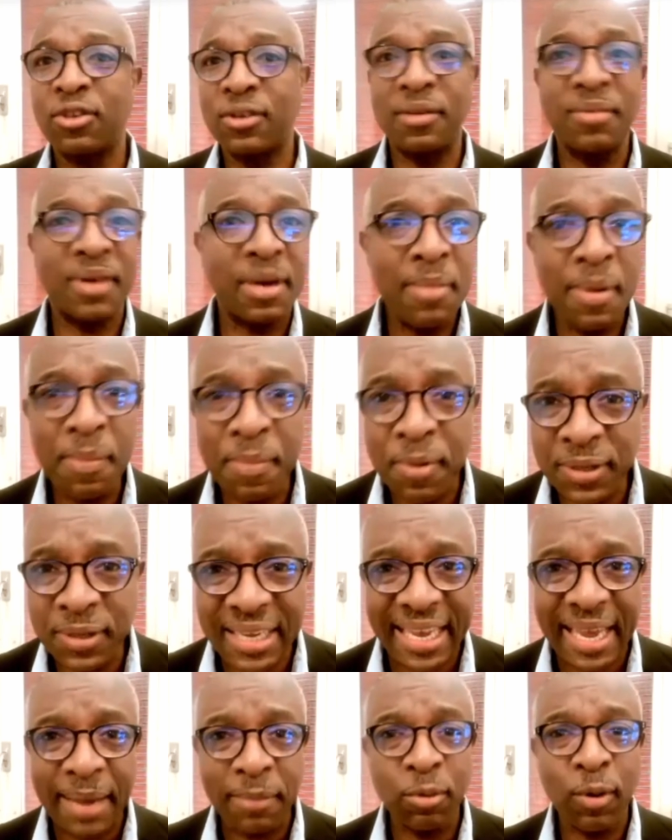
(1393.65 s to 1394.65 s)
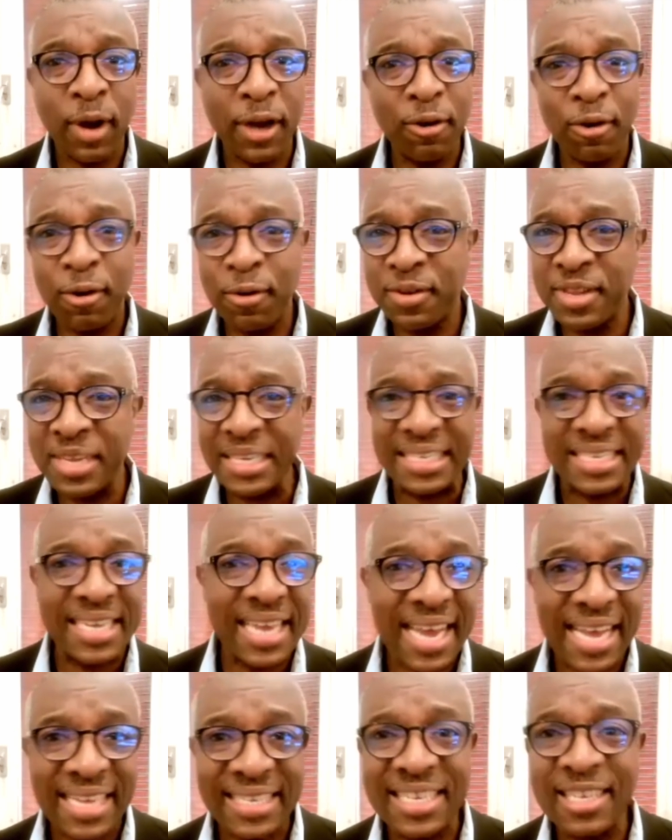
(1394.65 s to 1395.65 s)
Ramaphosa kept quiet all these
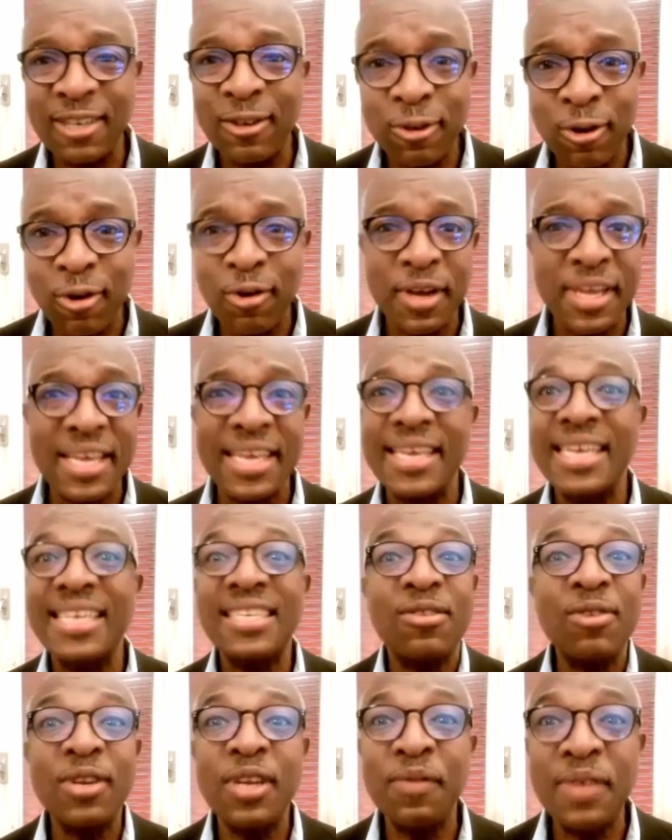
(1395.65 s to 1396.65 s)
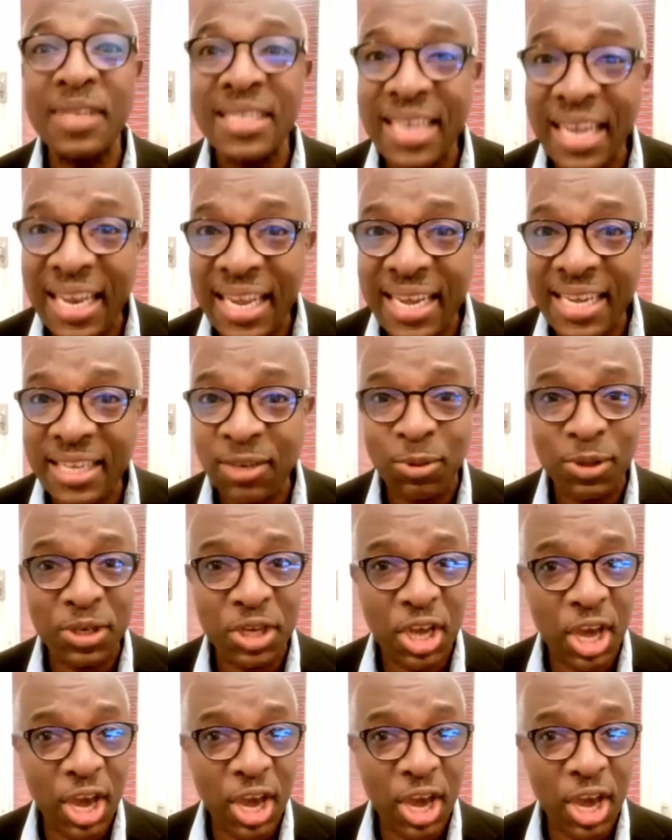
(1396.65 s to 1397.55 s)
years. He saw, he, he's not even telling us what he